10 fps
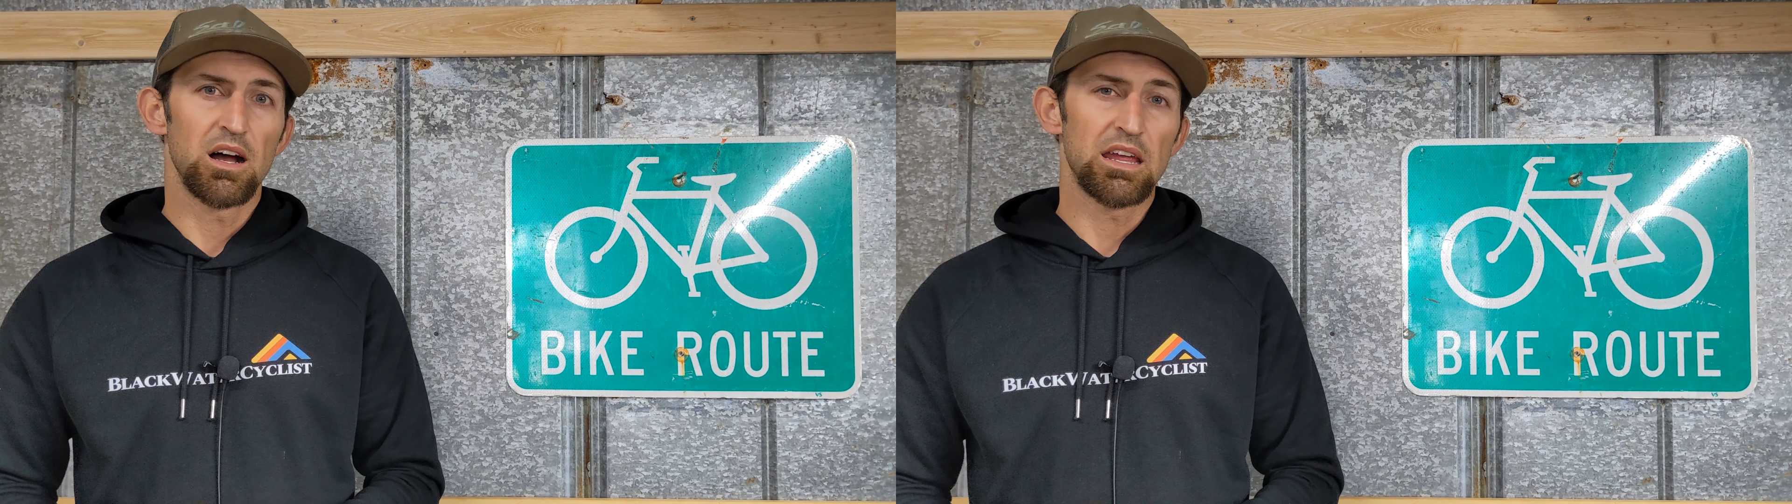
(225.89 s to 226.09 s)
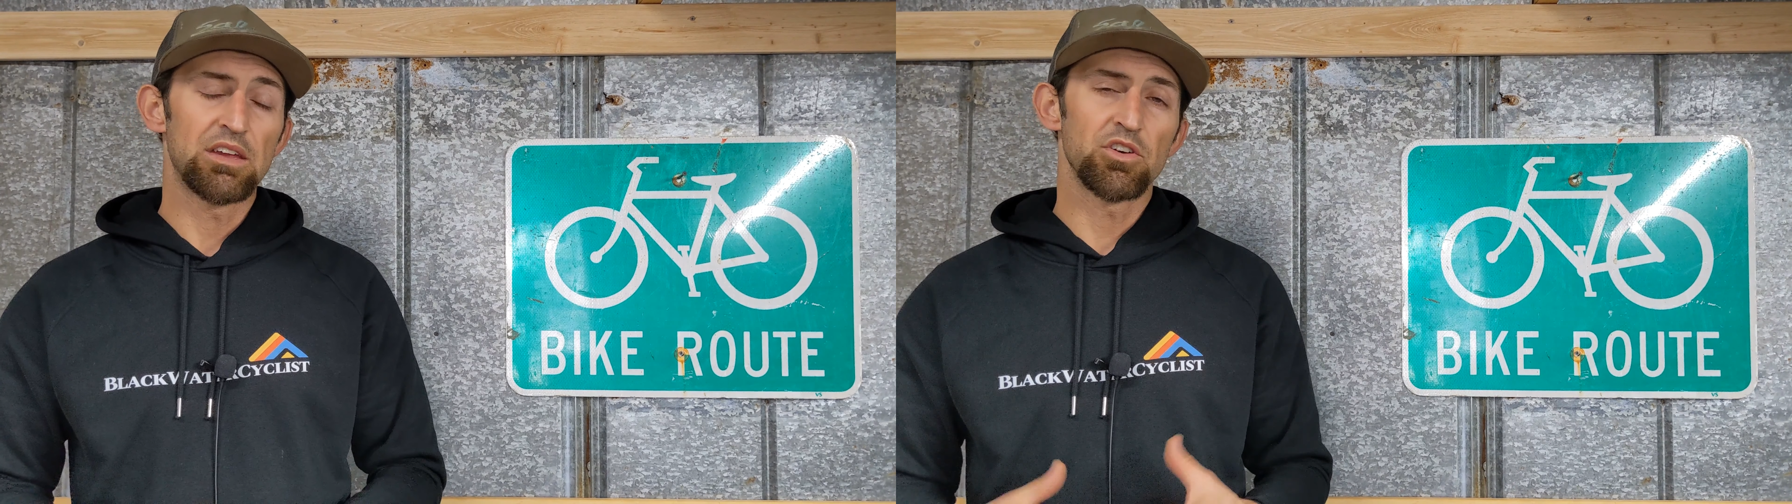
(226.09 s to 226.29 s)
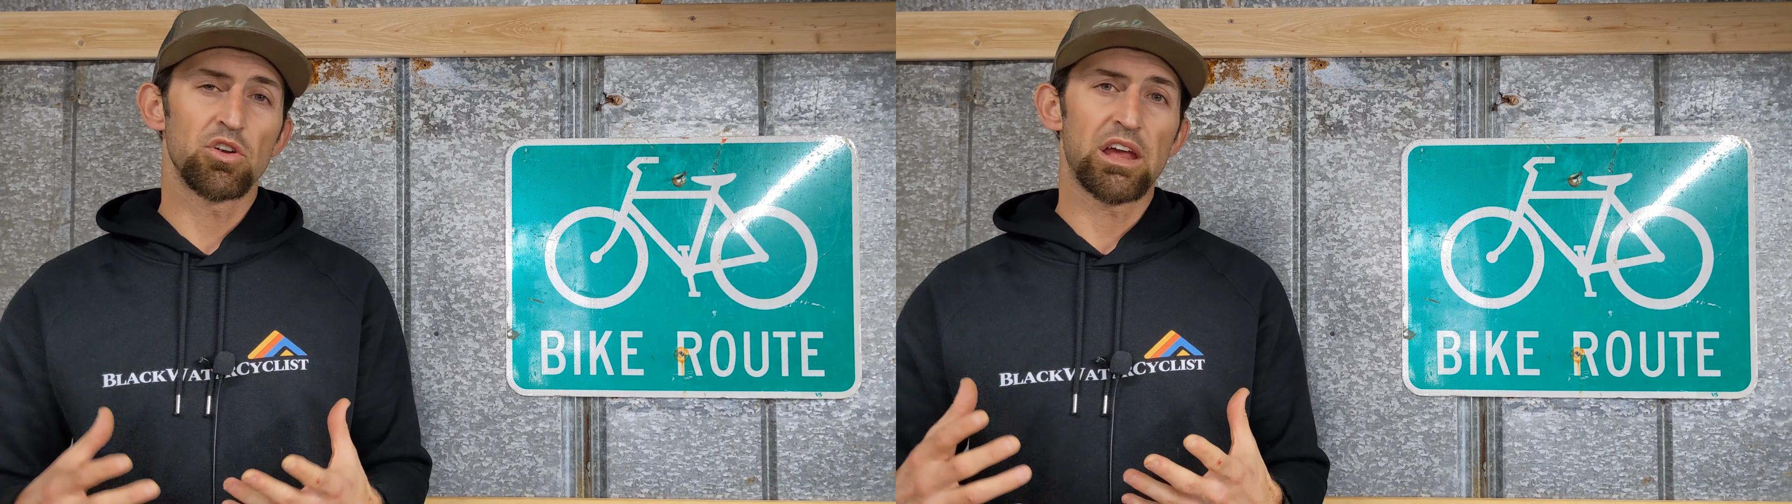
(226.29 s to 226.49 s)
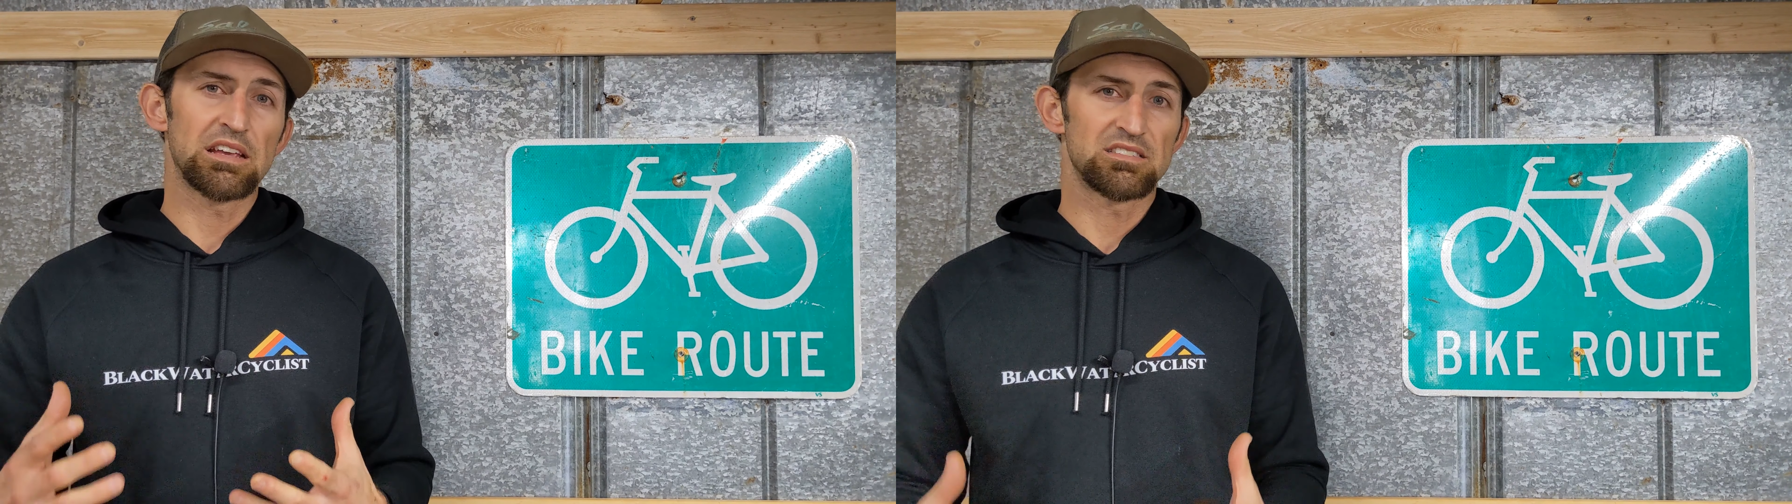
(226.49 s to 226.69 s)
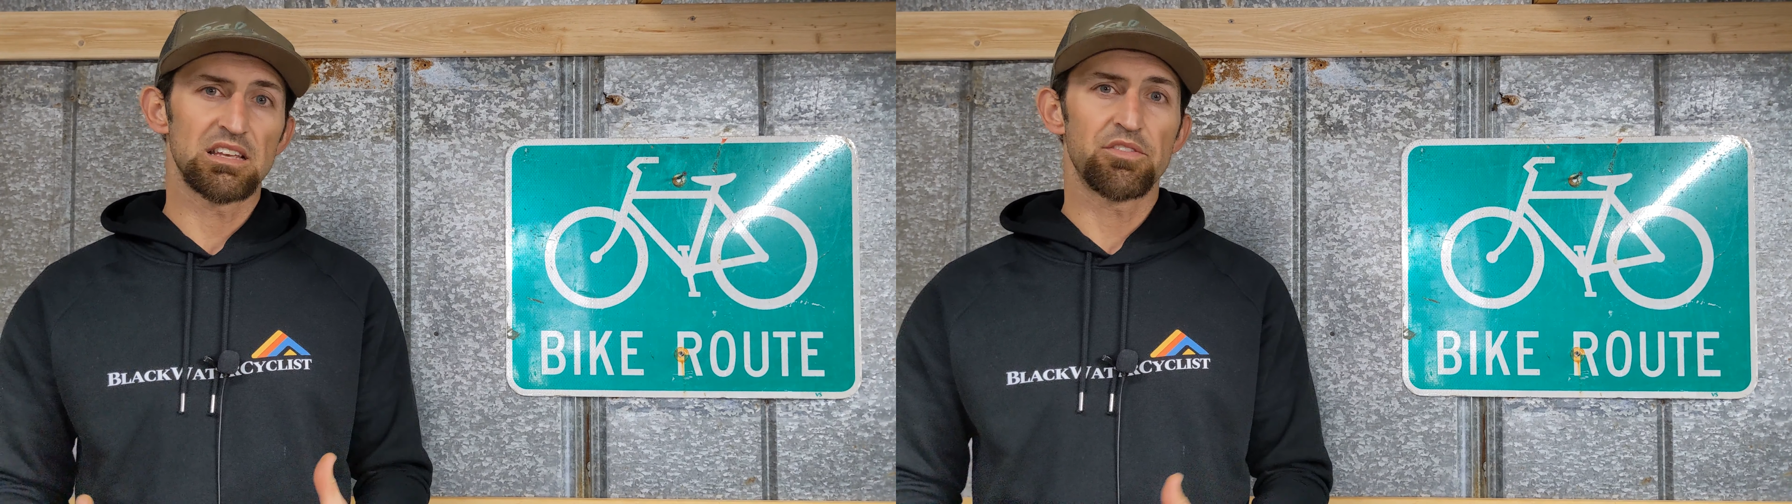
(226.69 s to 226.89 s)
even on a
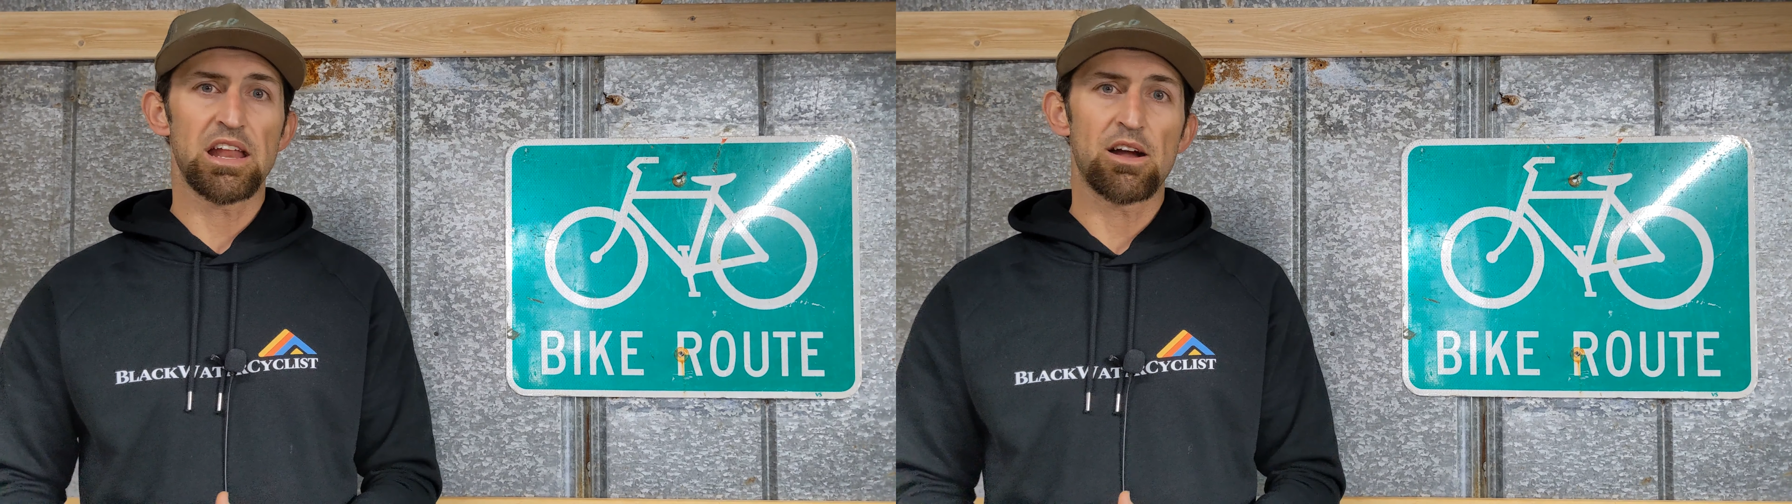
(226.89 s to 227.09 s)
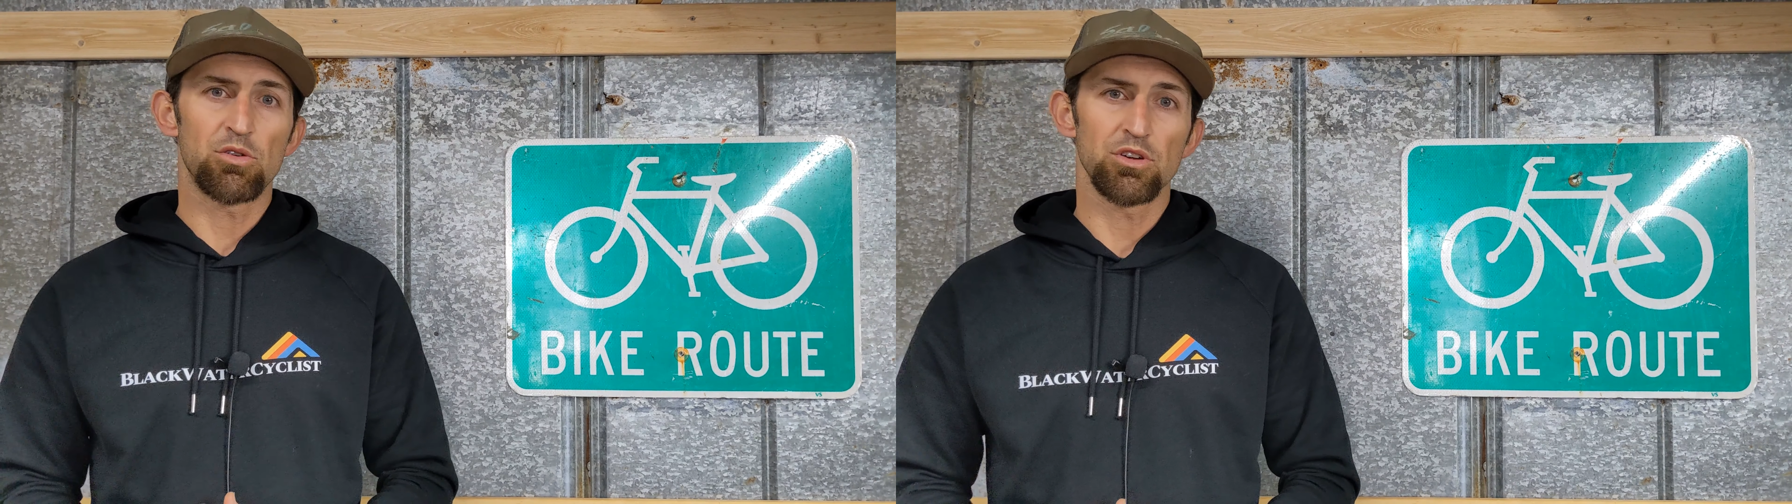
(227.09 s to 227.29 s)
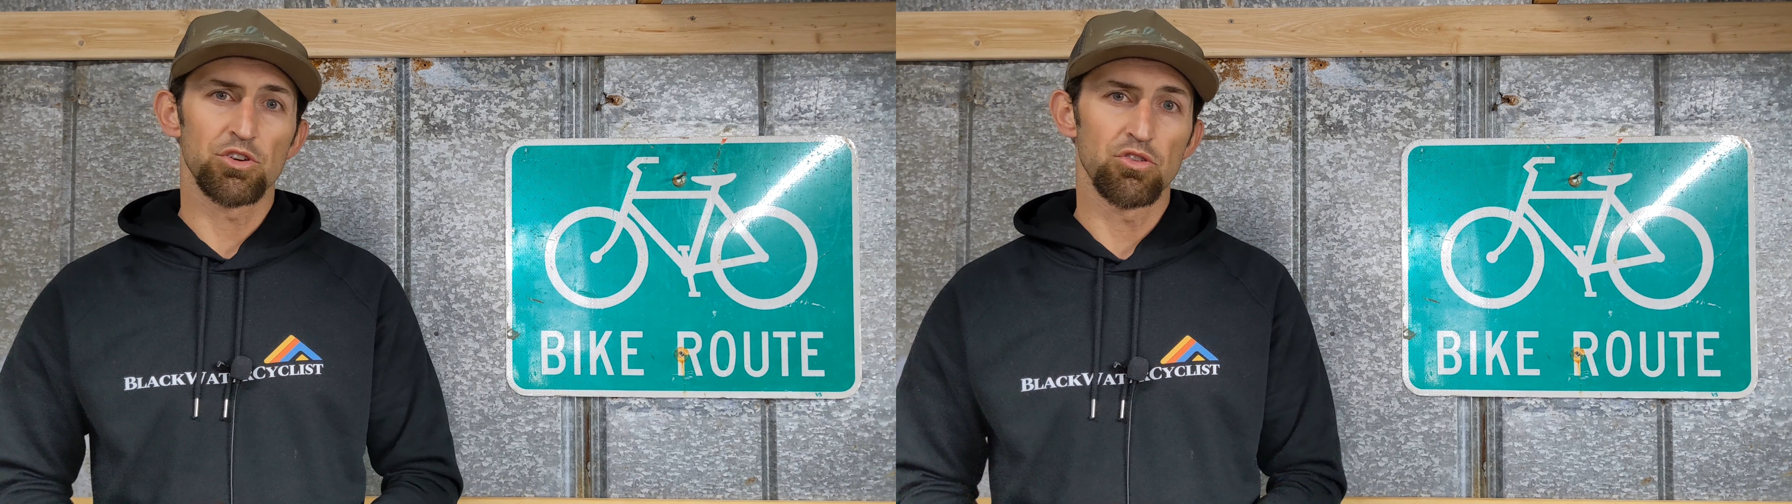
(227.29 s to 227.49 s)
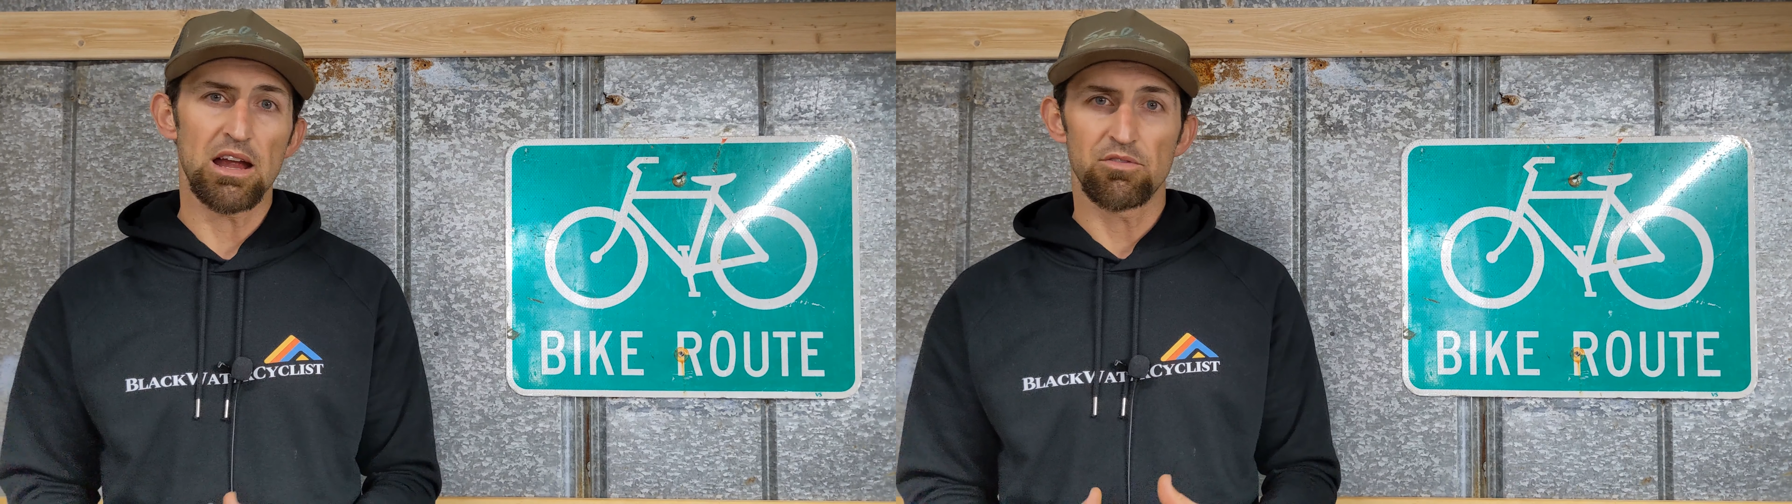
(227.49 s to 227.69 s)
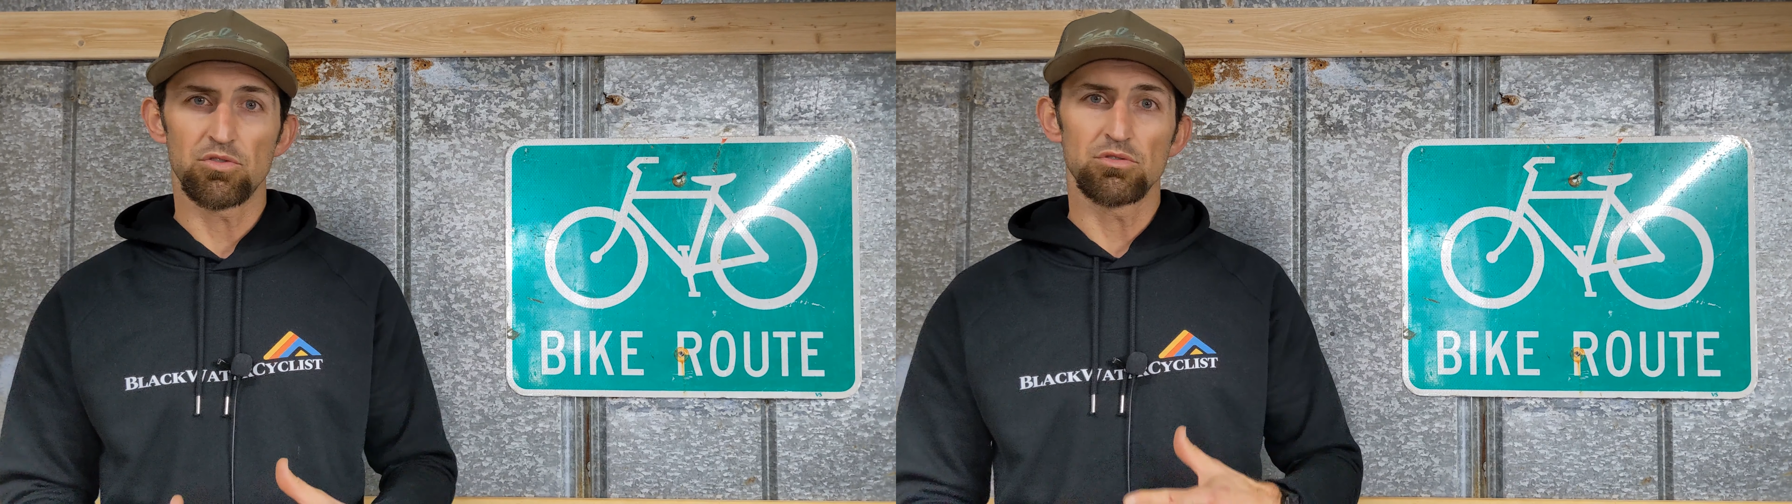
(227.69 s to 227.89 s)
7-hour
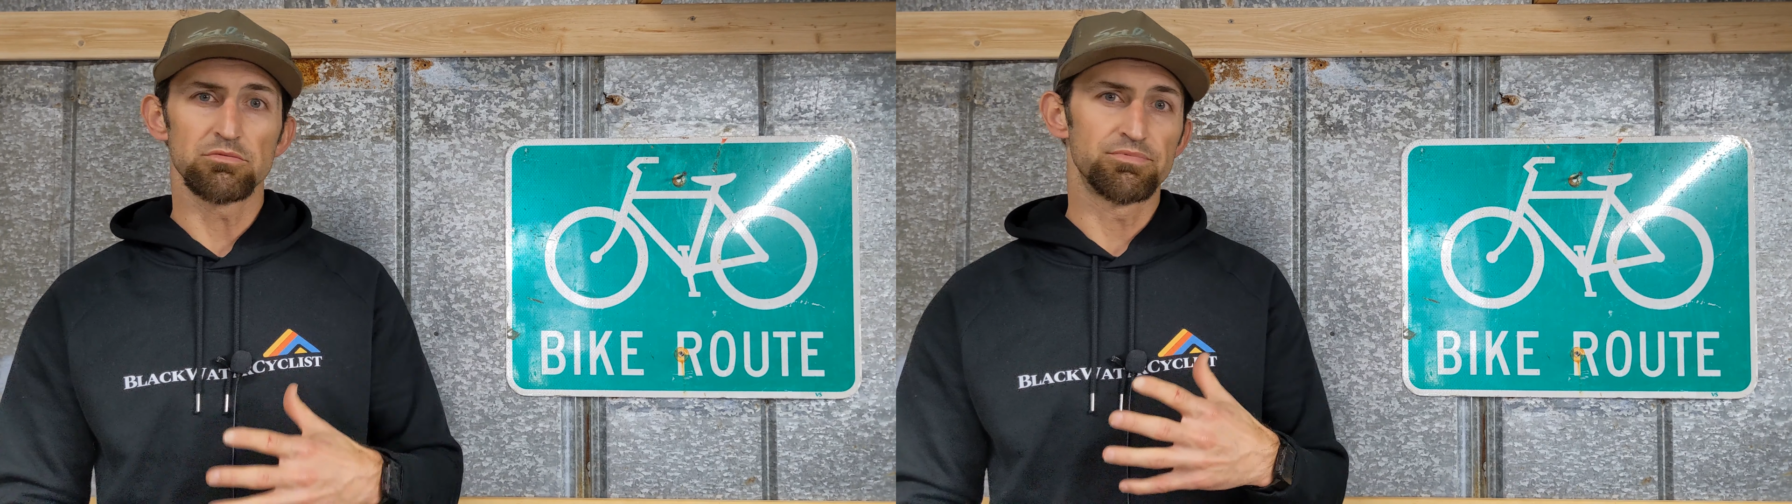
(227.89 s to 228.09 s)
gravel